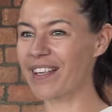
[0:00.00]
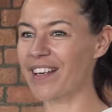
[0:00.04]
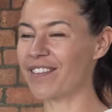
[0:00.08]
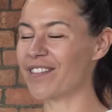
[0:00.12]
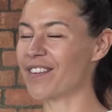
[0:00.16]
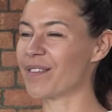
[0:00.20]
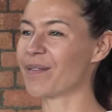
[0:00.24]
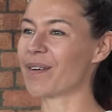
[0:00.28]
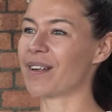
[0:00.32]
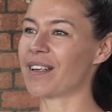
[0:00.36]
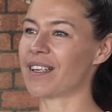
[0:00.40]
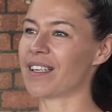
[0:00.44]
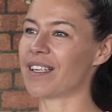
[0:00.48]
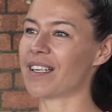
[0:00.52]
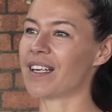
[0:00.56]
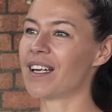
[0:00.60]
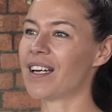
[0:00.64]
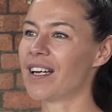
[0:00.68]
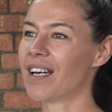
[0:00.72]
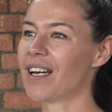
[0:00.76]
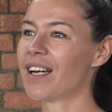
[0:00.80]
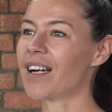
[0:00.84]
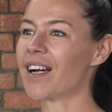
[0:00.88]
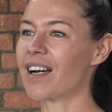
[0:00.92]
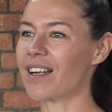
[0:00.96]
everybody
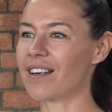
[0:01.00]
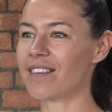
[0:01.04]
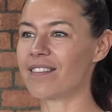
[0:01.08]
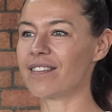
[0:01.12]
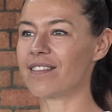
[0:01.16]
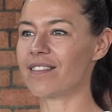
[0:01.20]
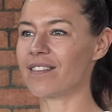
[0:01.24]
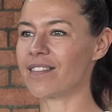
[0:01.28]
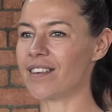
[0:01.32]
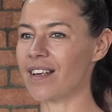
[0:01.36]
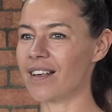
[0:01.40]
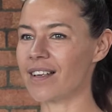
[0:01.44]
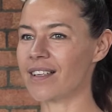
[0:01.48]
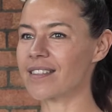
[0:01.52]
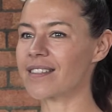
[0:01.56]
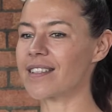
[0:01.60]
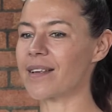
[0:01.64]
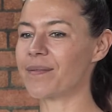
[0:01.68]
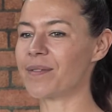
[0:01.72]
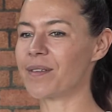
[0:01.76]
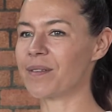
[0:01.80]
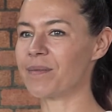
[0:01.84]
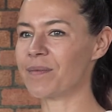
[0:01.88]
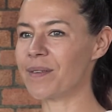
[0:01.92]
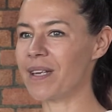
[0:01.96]
kind of
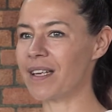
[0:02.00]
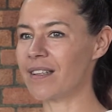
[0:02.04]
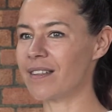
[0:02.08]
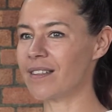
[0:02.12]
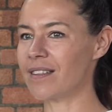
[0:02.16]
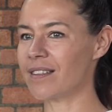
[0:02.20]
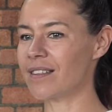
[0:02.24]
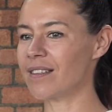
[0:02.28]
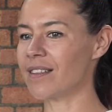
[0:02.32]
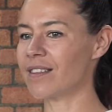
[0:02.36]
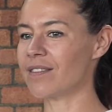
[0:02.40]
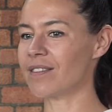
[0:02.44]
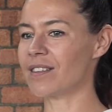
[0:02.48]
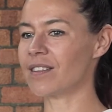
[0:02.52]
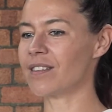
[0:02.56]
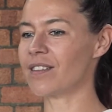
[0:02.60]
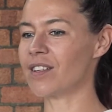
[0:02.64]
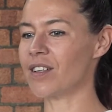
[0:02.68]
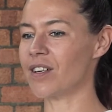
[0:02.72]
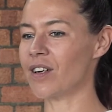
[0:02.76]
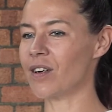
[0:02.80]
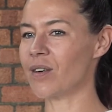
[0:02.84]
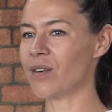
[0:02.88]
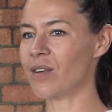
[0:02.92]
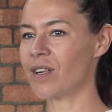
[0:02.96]
accepted me and didn't even,
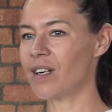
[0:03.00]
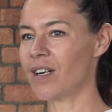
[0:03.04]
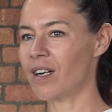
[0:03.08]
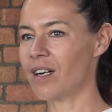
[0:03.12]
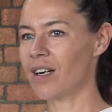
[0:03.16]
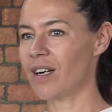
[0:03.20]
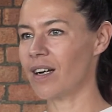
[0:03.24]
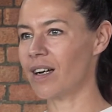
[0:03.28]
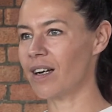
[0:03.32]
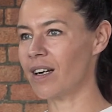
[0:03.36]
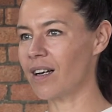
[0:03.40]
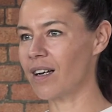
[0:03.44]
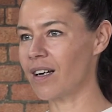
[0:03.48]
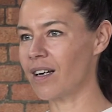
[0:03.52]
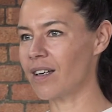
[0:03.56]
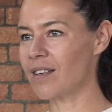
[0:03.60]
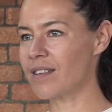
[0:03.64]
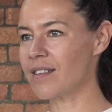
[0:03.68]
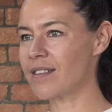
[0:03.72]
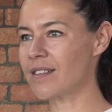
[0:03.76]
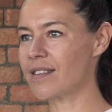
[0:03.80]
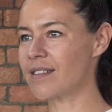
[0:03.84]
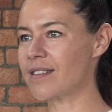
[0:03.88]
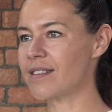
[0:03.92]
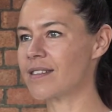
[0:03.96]

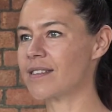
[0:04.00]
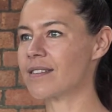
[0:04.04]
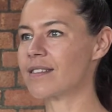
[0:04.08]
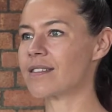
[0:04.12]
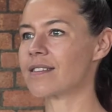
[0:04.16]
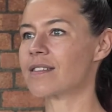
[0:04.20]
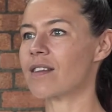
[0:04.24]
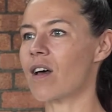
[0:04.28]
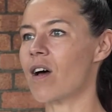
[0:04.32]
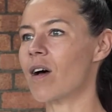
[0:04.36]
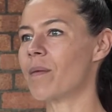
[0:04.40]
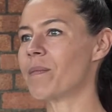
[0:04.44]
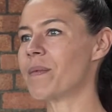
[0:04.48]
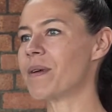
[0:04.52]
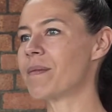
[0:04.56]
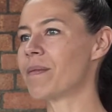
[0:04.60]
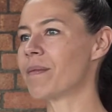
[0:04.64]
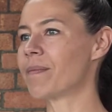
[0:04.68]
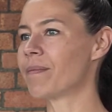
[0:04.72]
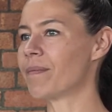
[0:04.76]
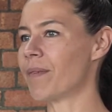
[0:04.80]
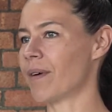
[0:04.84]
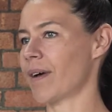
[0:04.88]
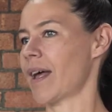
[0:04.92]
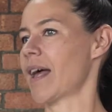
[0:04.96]
saw
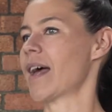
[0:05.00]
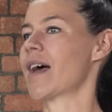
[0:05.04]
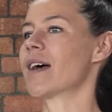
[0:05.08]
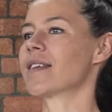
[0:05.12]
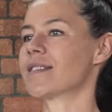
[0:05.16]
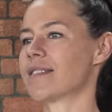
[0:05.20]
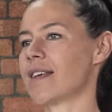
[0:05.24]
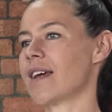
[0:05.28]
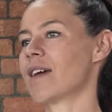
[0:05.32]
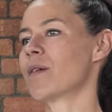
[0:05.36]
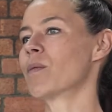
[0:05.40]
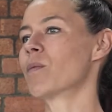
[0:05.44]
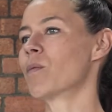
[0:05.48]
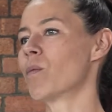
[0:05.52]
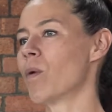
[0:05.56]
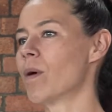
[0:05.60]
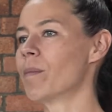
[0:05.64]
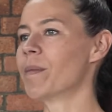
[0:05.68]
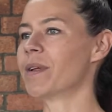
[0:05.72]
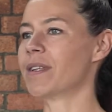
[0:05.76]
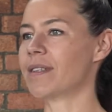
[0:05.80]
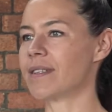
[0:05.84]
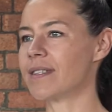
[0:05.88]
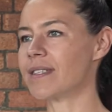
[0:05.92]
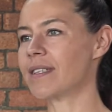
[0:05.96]
me as a
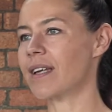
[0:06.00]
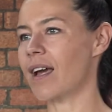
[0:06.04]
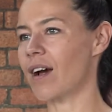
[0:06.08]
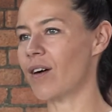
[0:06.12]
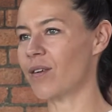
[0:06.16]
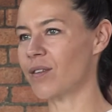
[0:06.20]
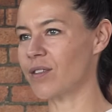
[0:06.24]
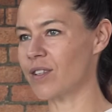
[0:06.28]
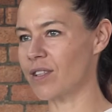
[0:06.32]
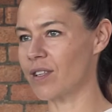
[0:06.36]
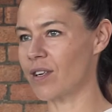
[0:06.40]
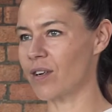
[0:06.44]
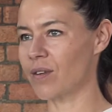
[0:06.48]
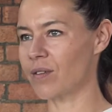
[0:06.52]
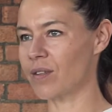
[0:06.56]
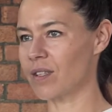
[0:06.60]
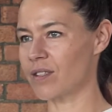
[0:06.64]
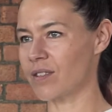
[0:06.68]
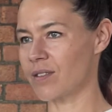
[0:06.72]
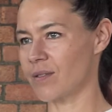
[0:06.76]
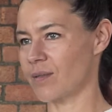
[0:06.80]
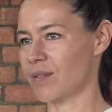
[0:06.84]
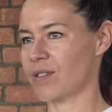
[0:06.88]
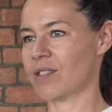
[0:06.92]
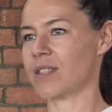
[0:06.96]
woman scout,
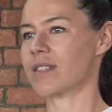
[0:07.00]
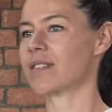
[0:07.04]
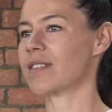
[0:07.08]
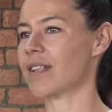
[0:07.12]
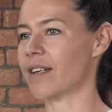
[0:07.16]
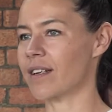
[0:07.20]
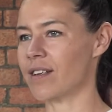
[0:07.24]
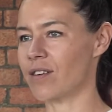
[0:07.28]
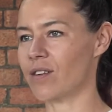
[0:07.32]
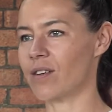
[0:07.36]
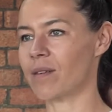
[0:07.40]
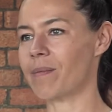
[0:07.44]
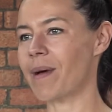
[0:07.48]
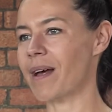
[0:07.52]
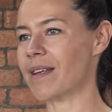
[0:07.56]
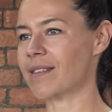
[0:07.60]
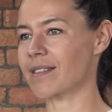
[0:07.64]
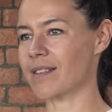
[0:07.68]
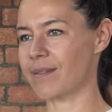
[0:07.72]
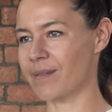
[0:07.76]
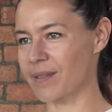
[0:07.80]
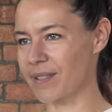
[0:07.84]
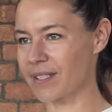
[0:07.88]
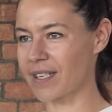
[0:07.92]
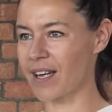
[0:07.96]
they're just like, you're a
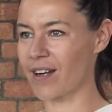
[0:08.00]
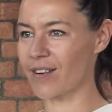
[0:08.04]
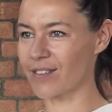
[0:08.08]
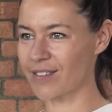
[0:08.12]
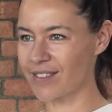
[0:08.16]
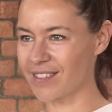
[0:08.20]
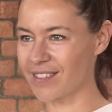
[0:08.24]
basketball scout.